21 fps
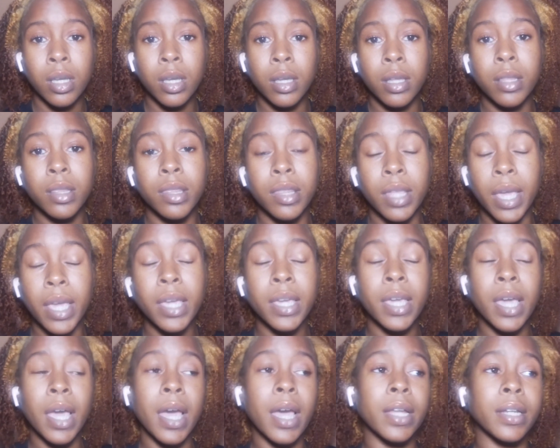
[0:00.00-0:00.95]
they
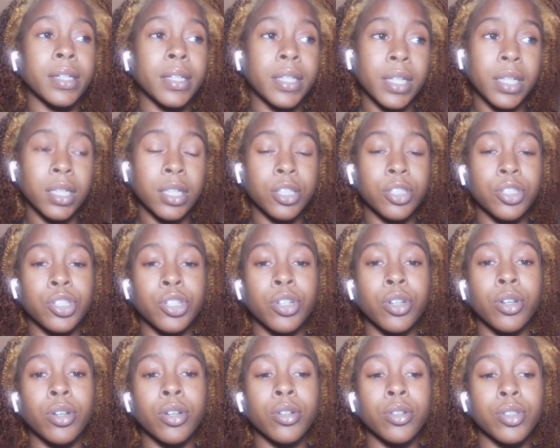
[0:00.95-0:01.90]
got
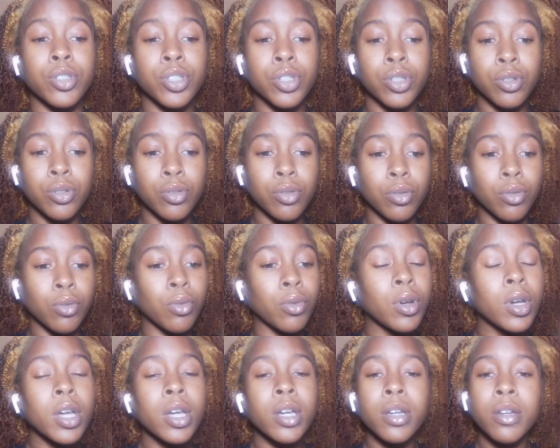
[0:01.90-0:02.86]
Dillinger to
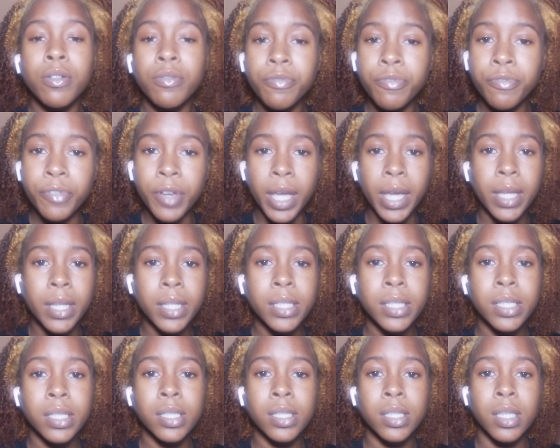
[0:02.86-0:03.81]

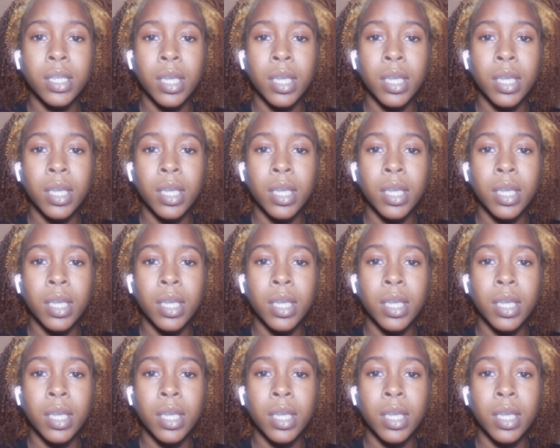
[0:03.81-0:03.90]
confess